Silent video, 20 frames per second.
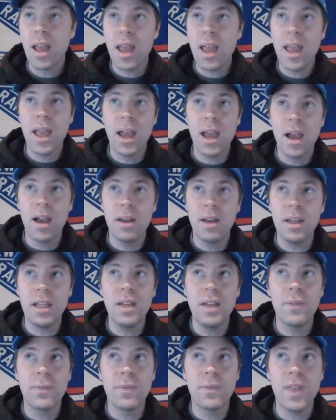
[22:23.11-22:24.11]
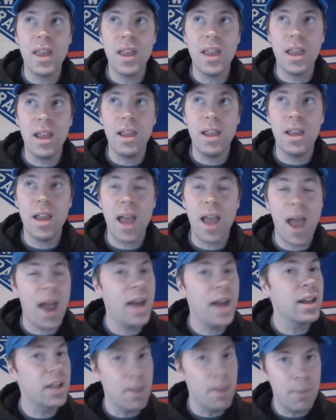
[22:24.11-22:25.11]
and if they
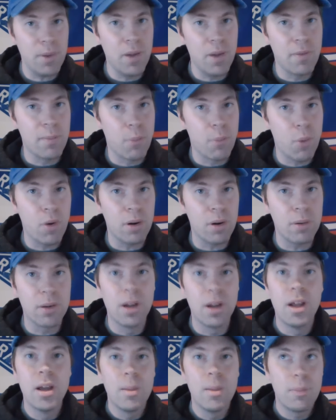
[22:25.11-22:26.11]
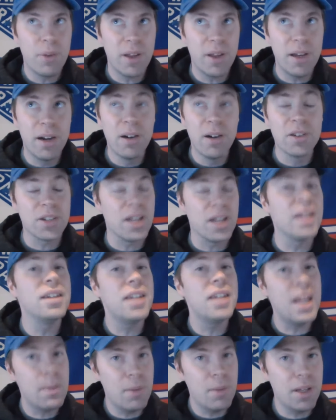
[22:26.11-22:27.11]
add a couple of important players,
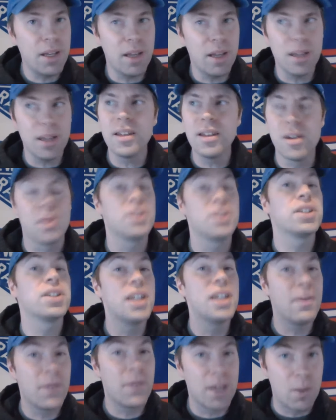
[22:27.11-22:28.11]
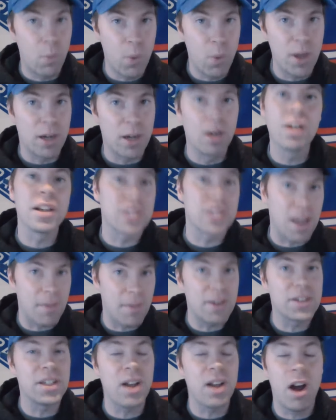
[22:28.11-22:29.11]
and namely a, you know, a significant winger, because
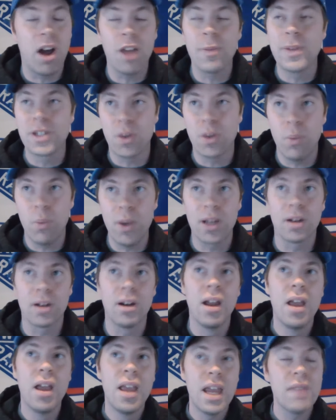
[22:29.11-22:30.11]
obviously Othmann's a winger,